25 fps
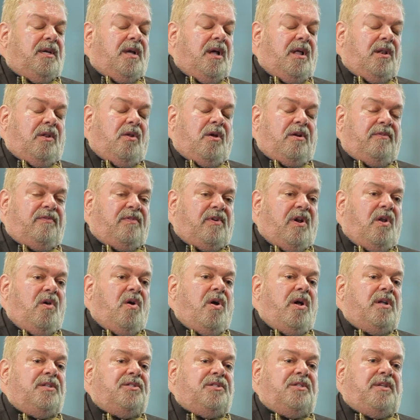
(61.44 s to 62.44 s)
A lot of
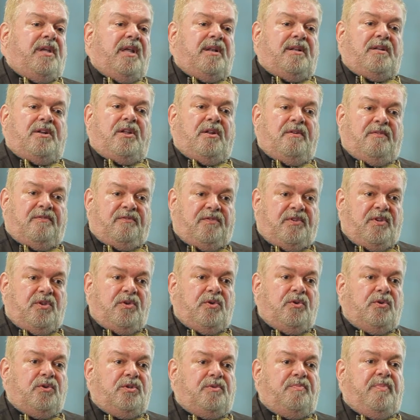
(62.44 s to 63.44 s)
clients get
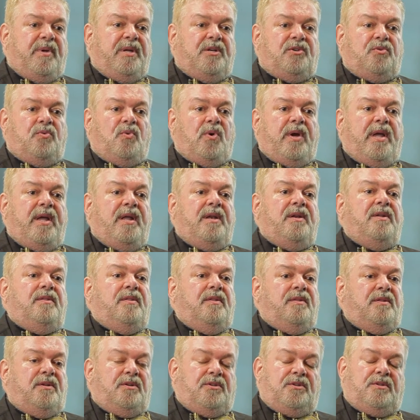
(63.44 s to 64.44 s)
confused
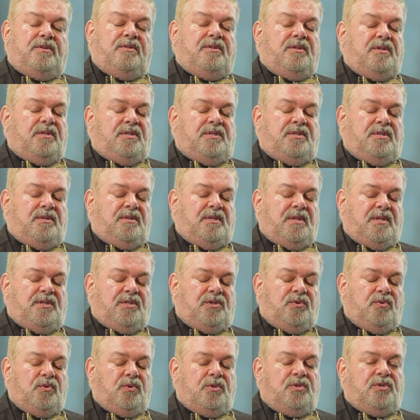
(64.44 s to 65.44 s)
between the
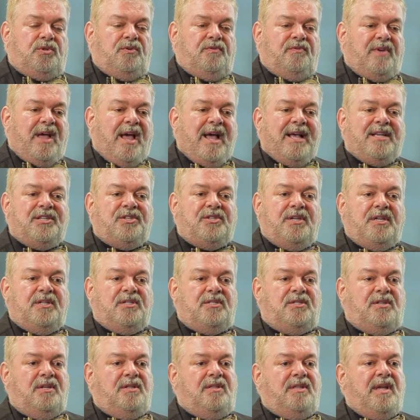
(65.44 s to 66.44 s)
sorts of
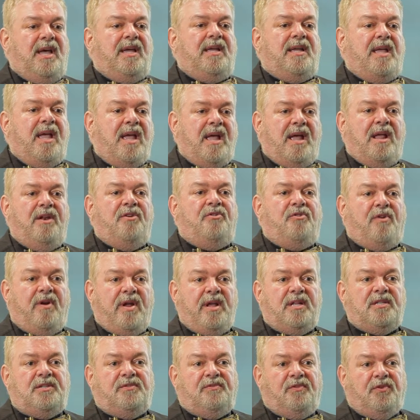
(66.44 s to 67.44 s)
assets that they can
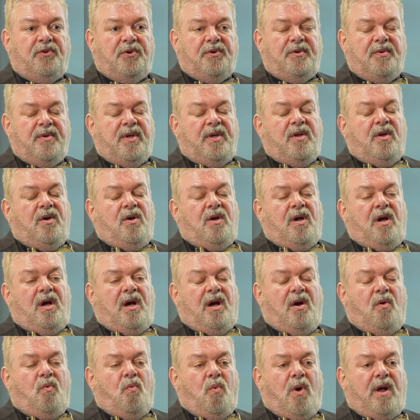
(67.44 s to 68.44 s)
transfer.
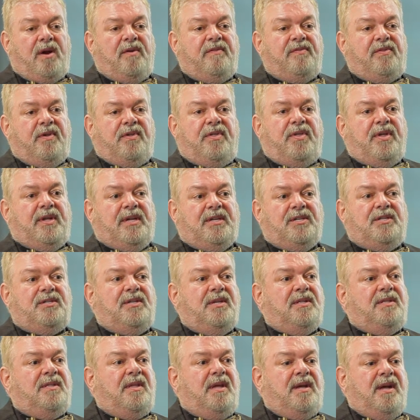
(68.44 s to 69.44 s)
One of the things
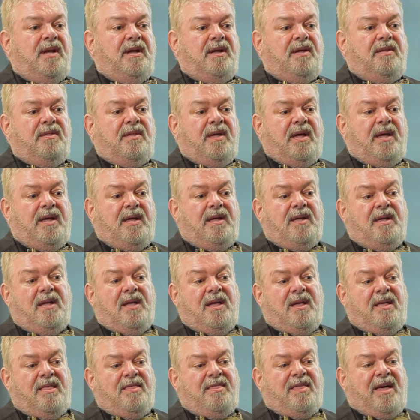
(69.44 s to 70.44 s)
that
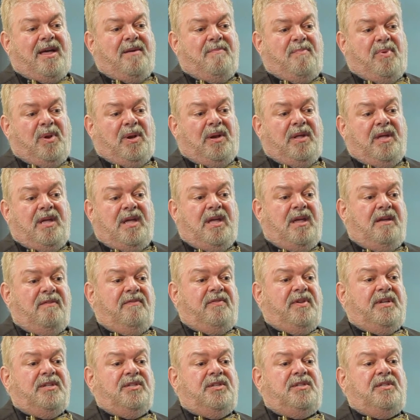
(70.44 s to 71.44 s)
they believe
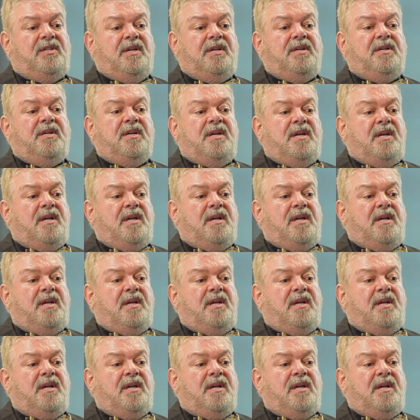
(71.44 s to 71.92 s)
is that